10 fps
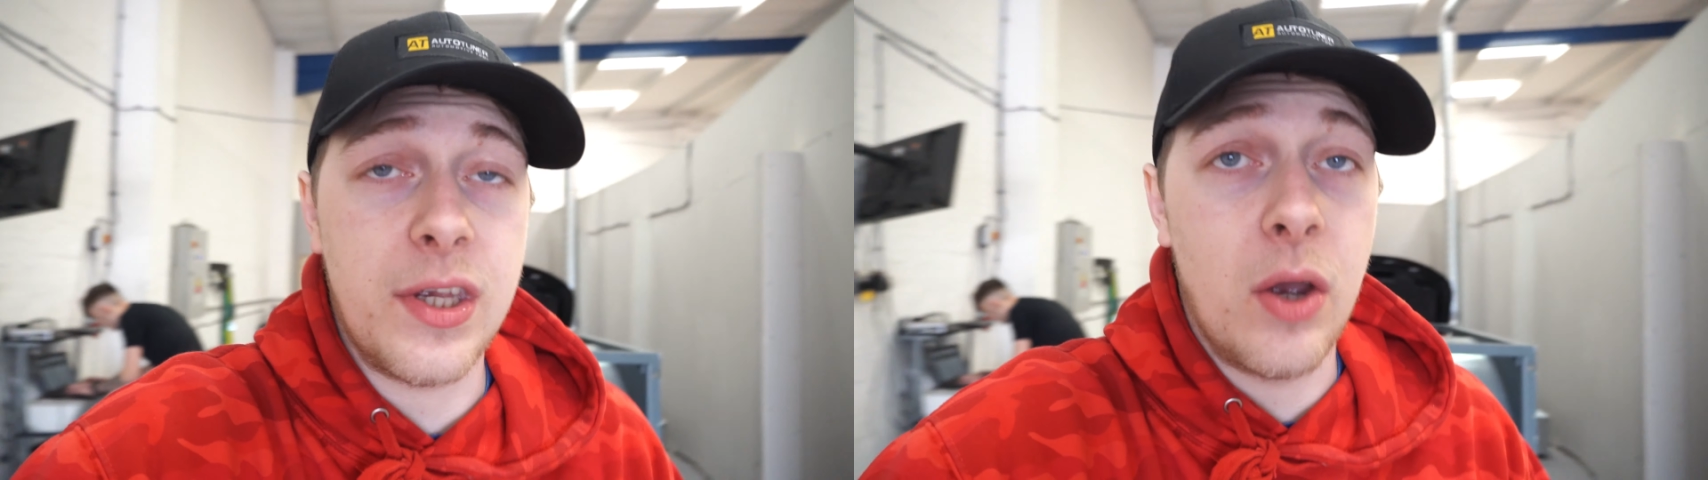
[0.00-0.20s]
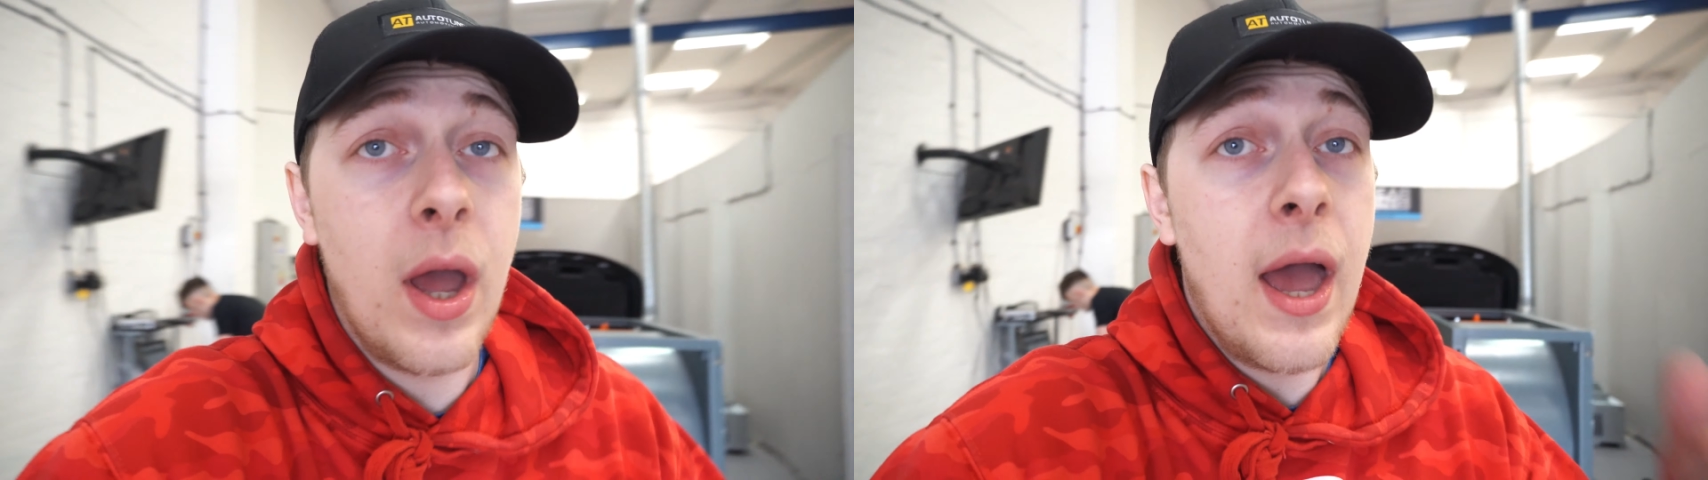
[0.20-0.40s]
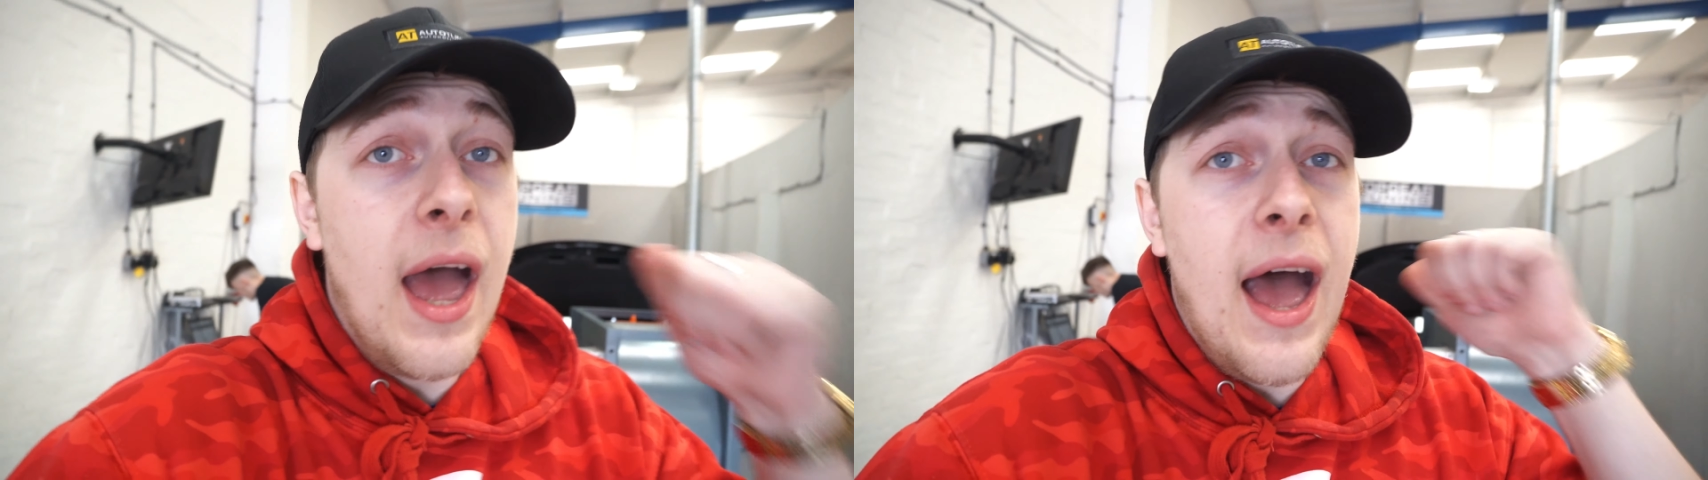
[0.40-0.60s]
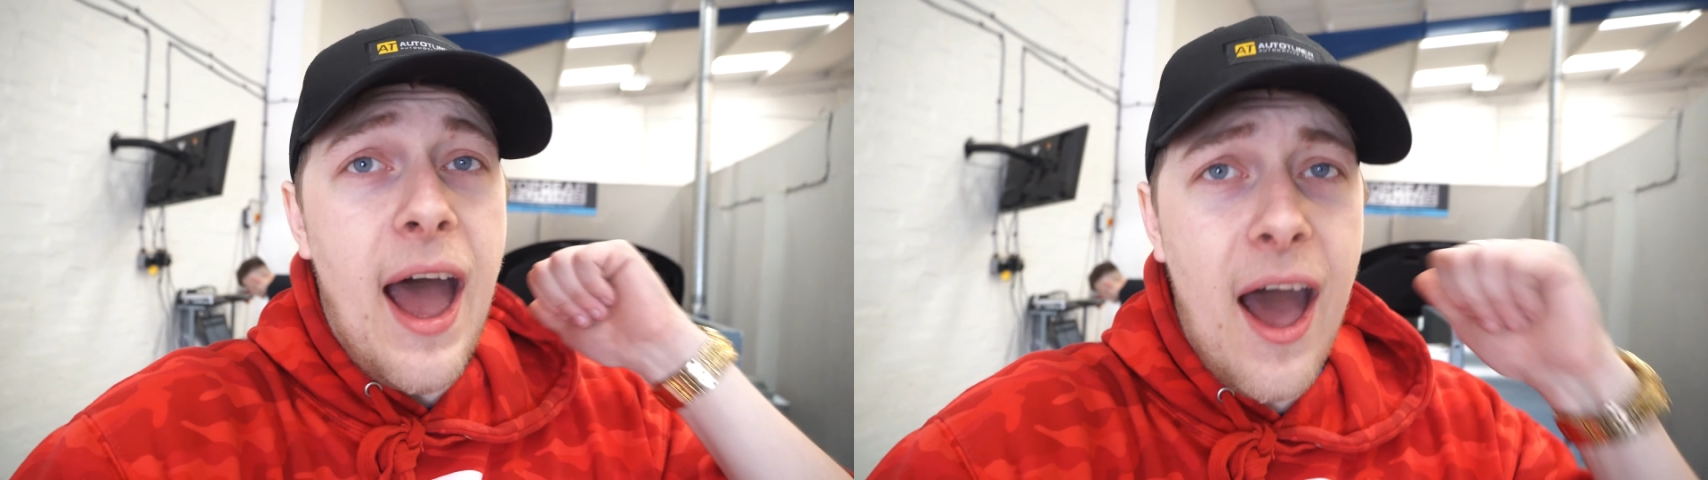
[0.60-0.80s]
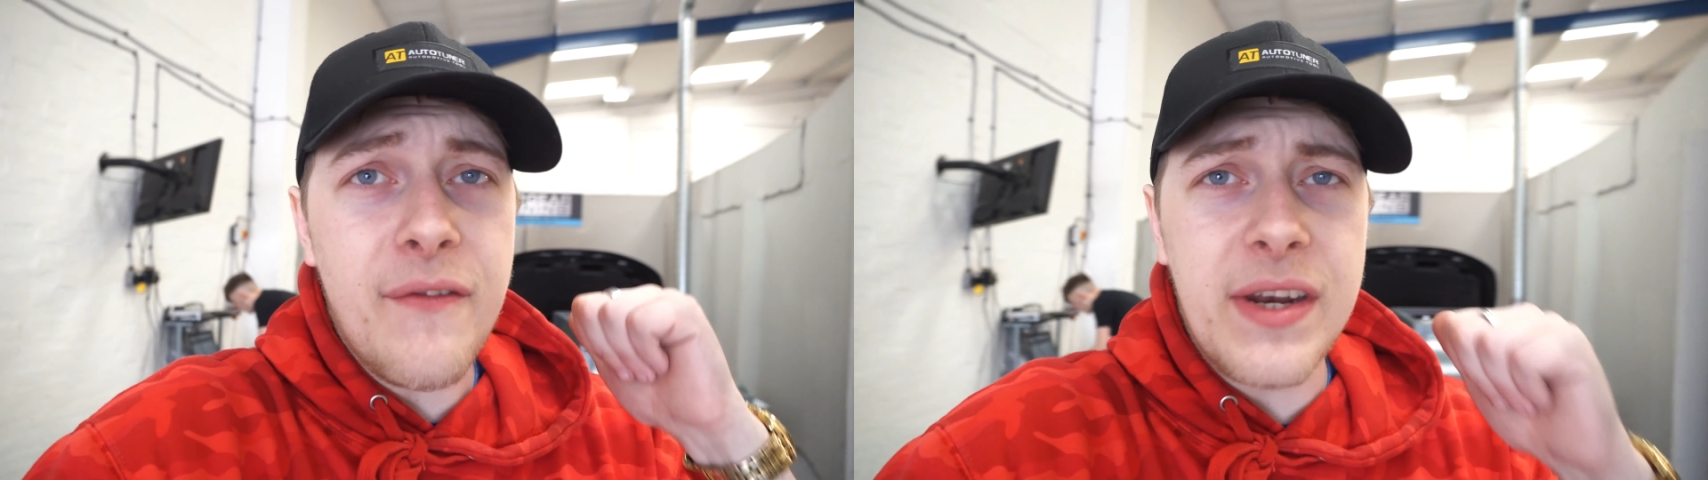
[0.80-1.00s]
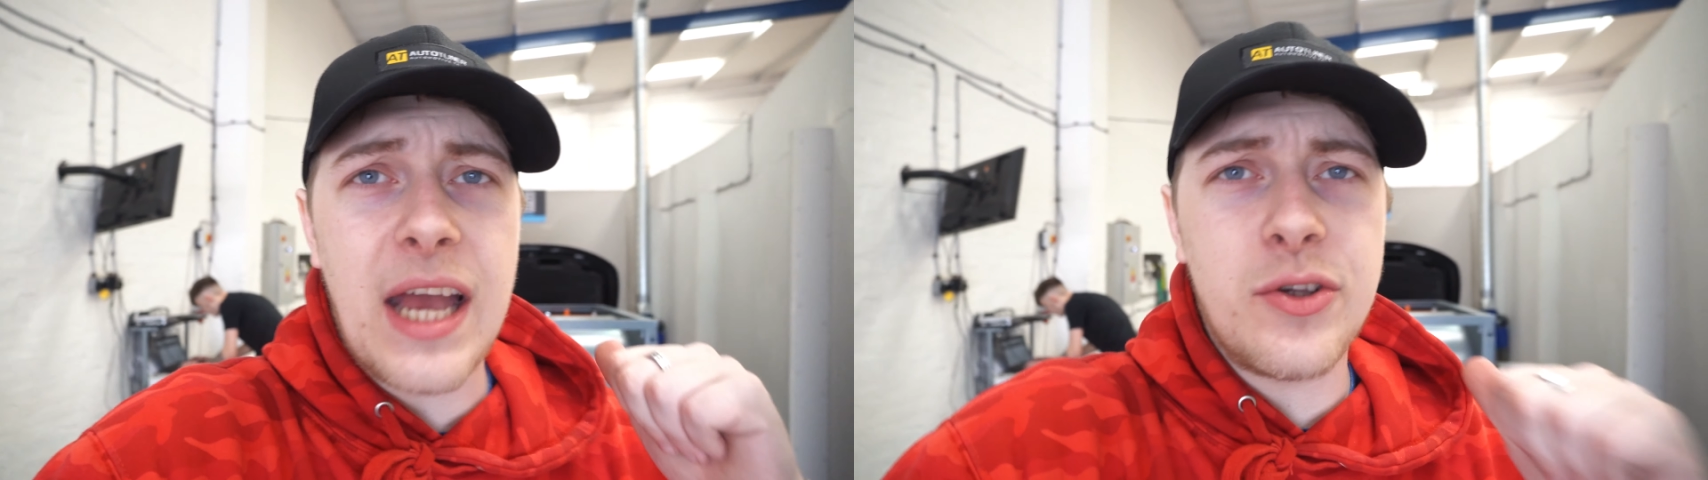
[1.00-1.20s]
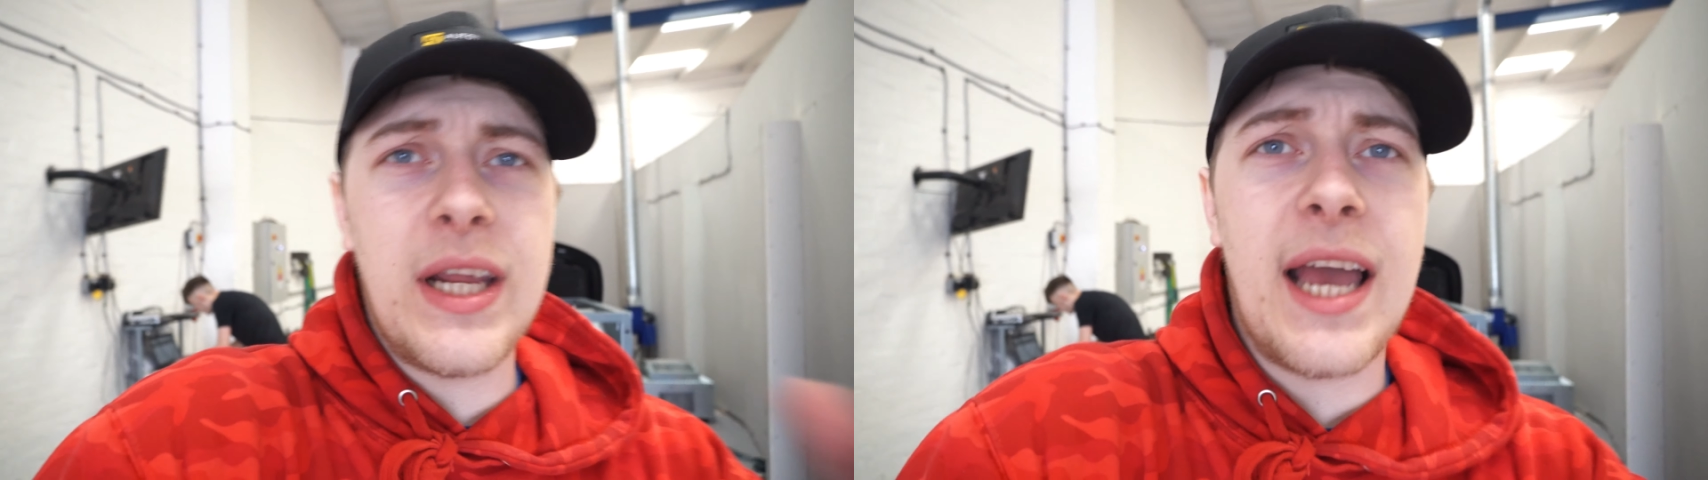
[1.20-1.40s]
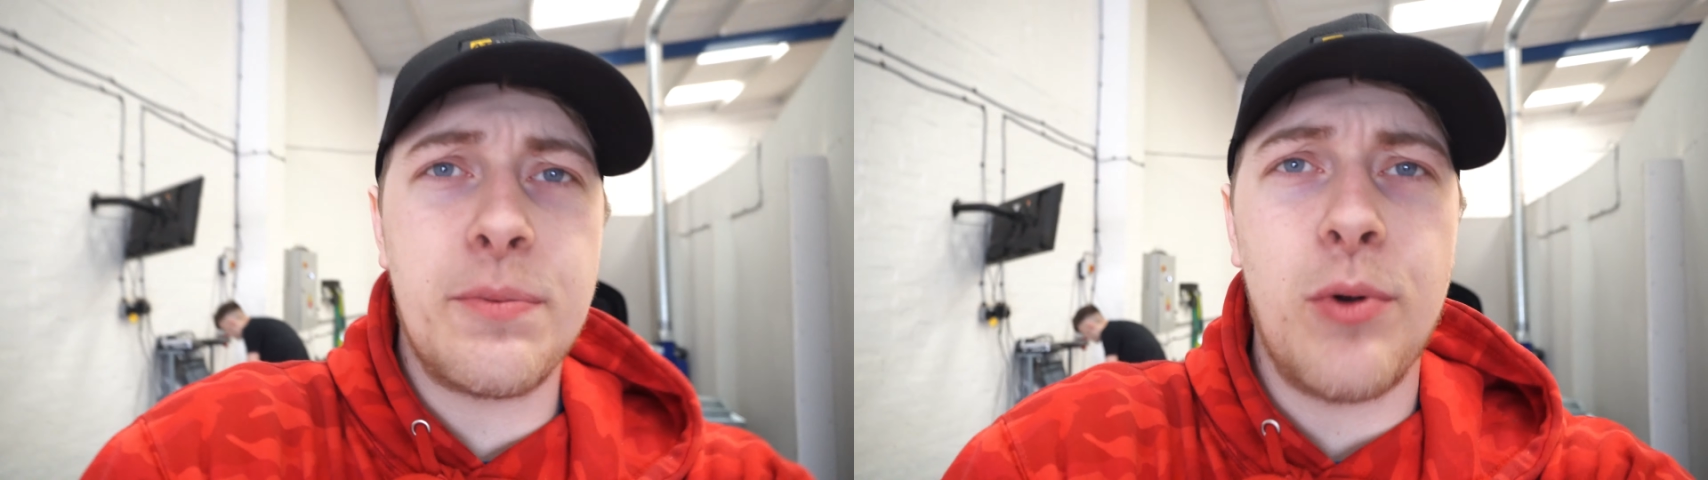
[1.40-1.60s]
So out of a
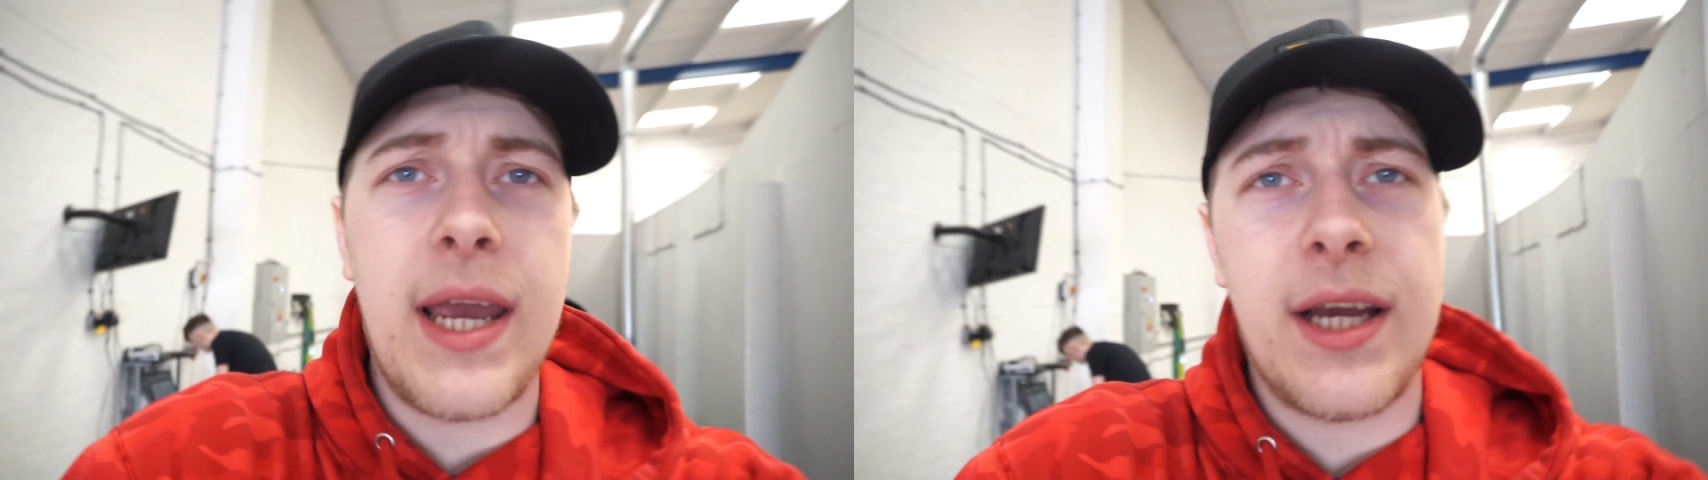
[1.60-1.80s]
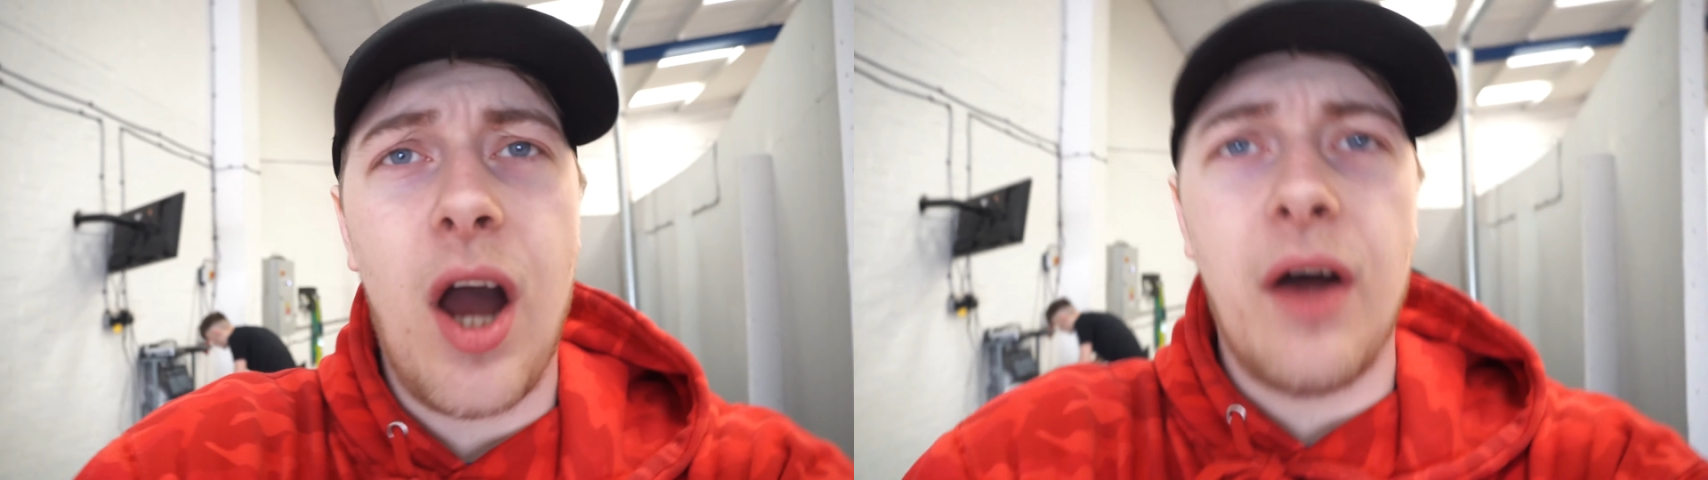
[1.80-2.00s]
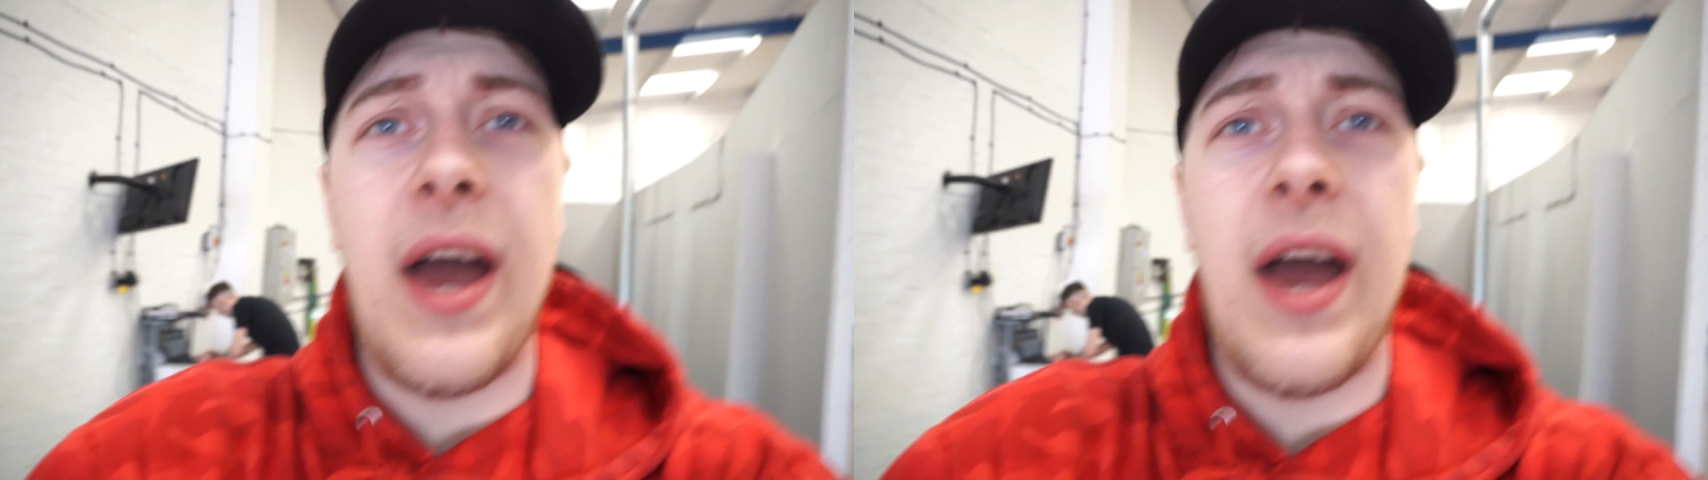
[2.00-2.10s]
naturally aspirated car,